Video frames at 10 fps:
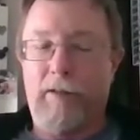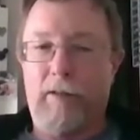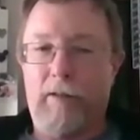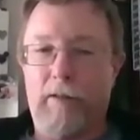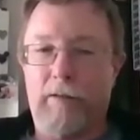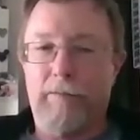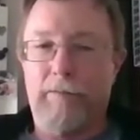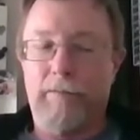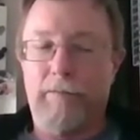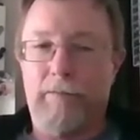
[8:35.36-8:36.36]

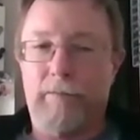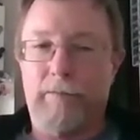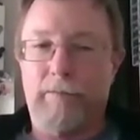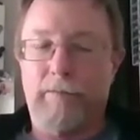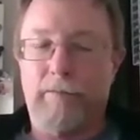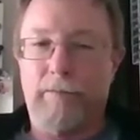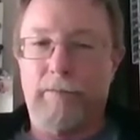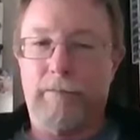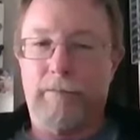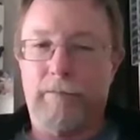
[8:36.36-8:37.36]

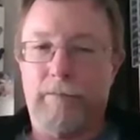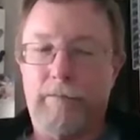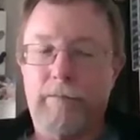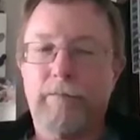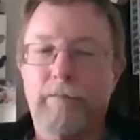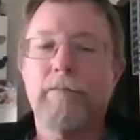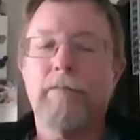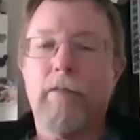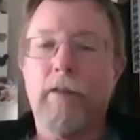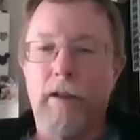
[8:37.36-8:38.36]

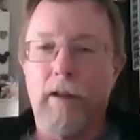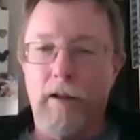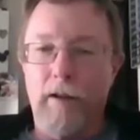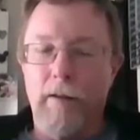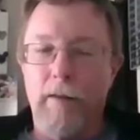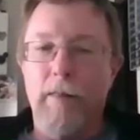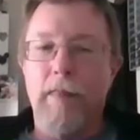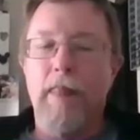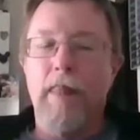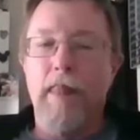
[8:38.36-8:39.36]

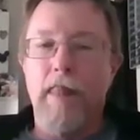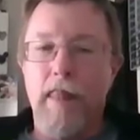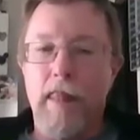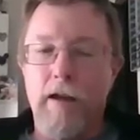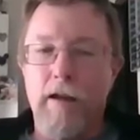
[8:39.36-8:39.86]
The person shown says nothing.